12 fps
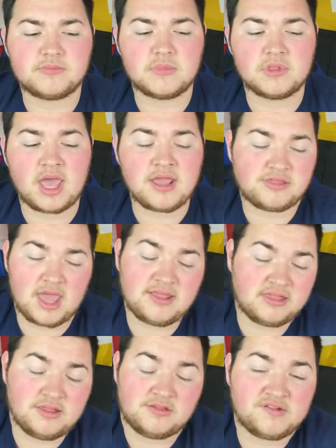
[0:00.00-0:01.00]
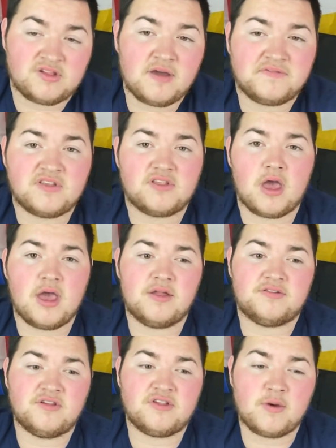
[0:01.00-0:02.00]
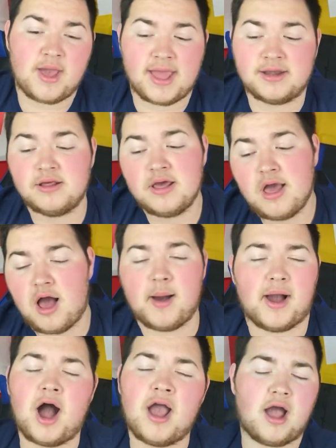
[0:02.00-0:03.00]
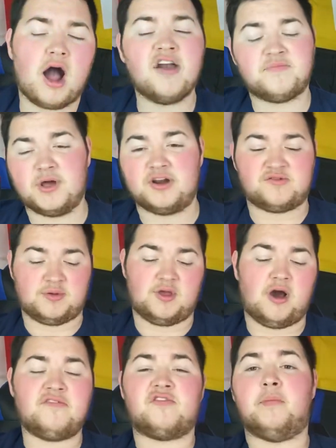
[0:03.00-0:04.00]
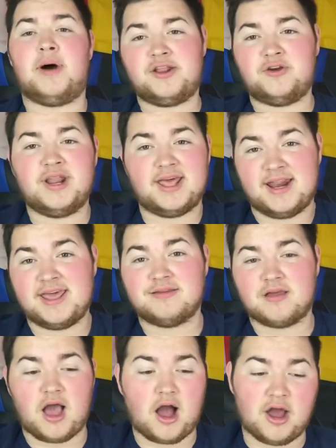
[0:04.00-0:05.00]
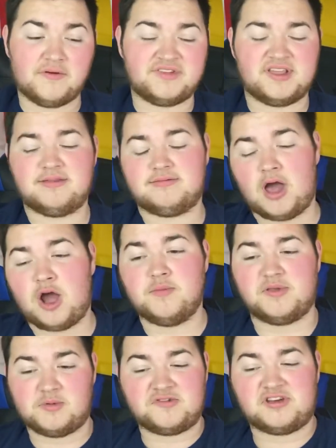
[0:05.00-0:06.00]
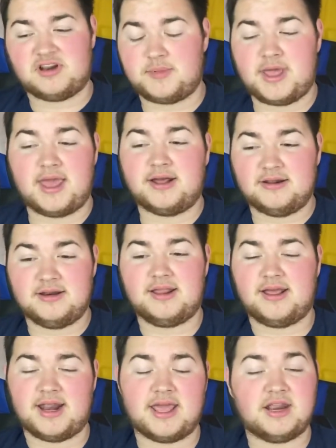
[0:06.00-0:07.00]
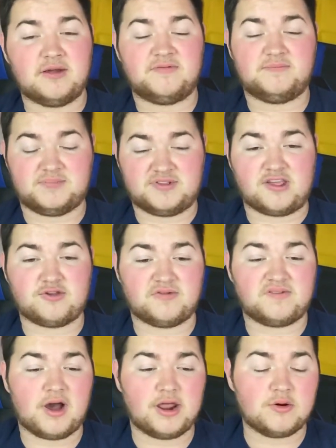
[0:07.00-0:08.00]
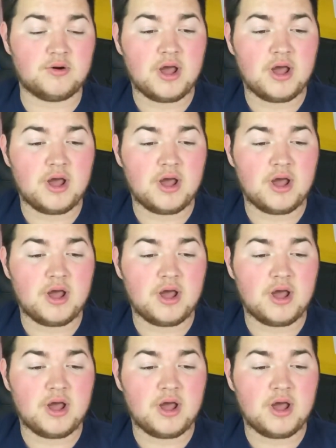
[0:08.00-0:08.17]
they did deserve to do it, and I'll be honest with you, I've got money on Italy. I obviously hoped it wasn't going to be England-Italy in a potential final.